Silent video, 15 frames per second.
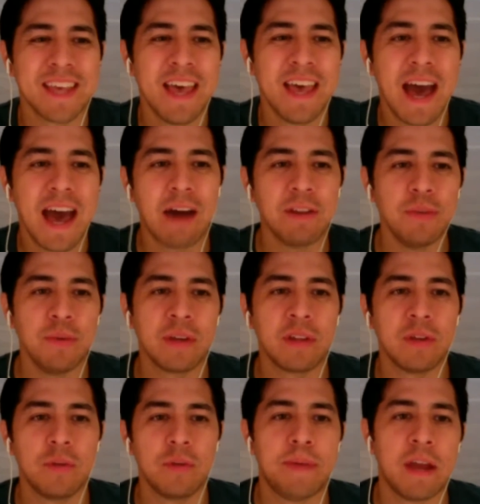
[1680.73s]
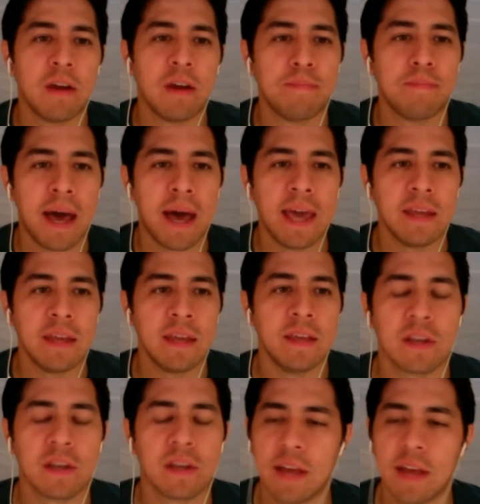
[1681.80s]
how do you include parent buy-in in the
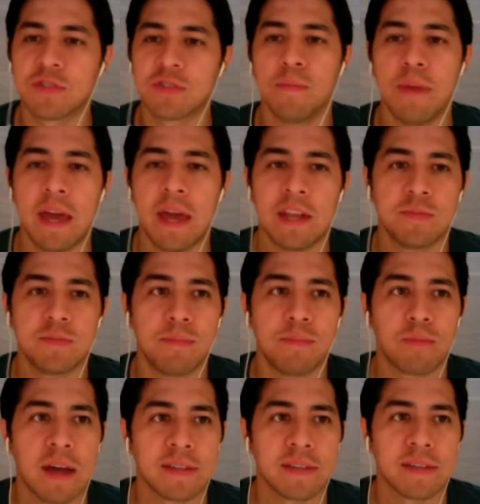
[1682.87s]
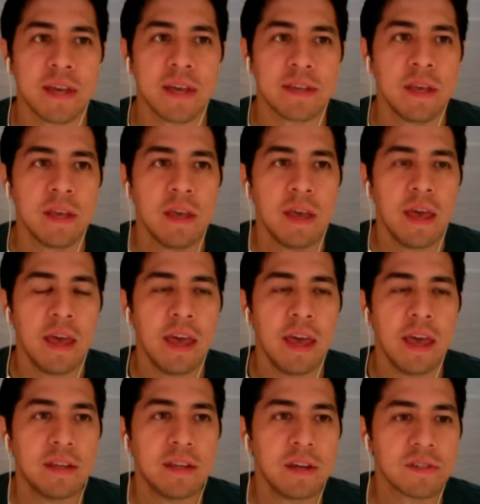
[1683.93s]
classroom management process?
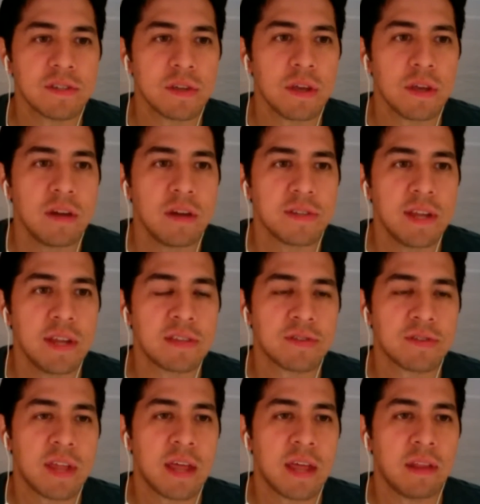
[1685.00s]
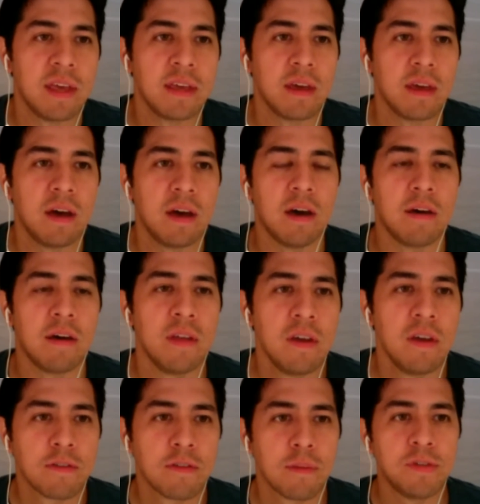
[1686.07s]
And here's an answer that I like
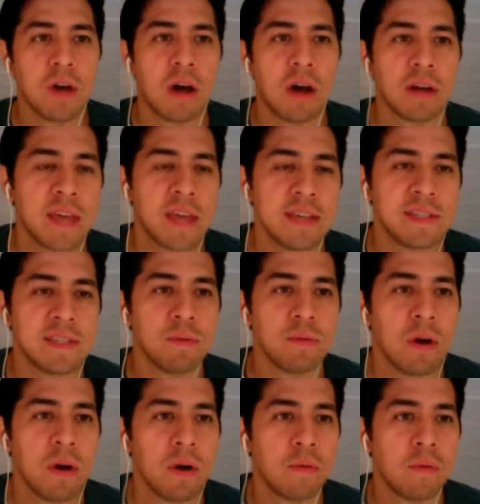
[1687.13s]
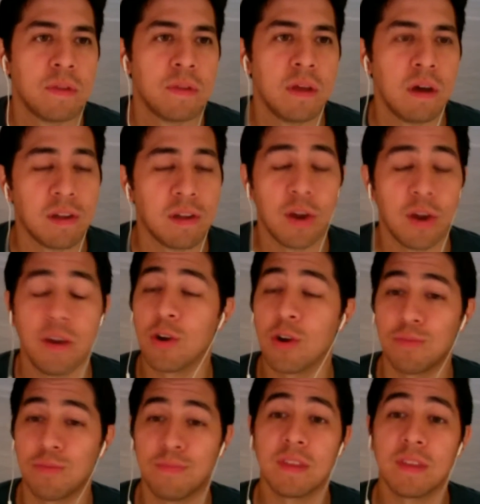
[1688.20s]
from Dawn Casey Rowe and
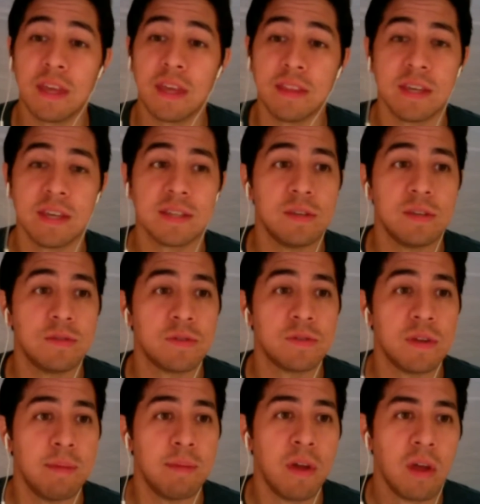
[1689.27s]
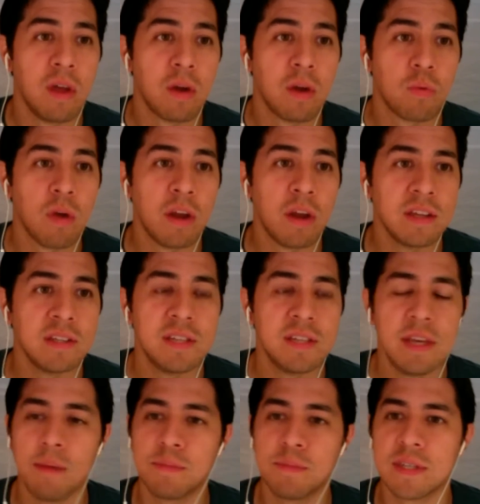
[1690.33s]
her, get this username, running
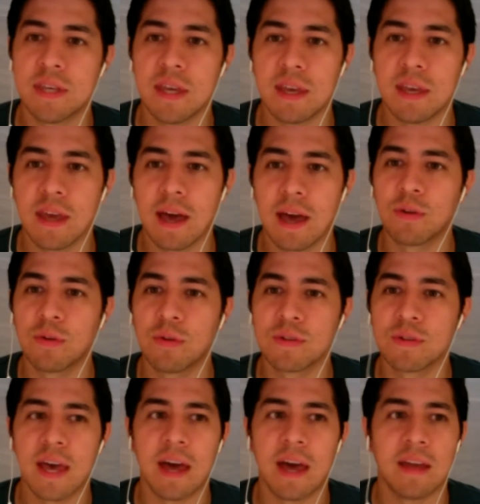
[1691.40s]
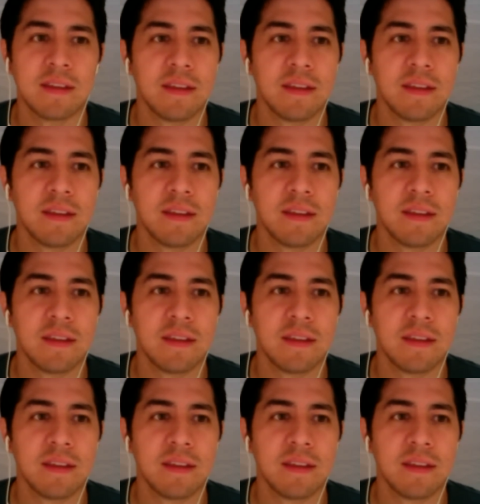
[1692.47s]
DMC. How cool is that?